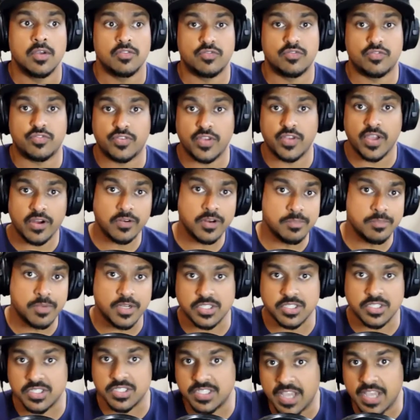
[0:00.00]
very
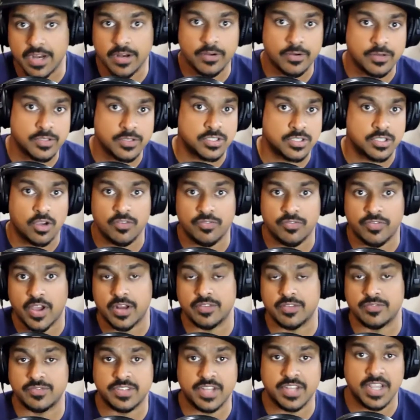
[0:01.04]
much getting herself
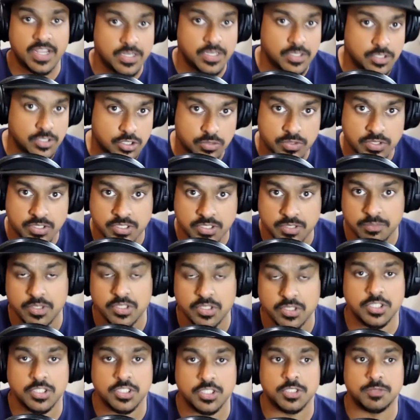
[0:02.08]
out of dangerous
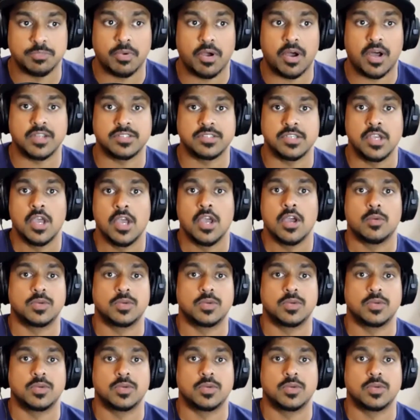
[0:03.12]
submission spots,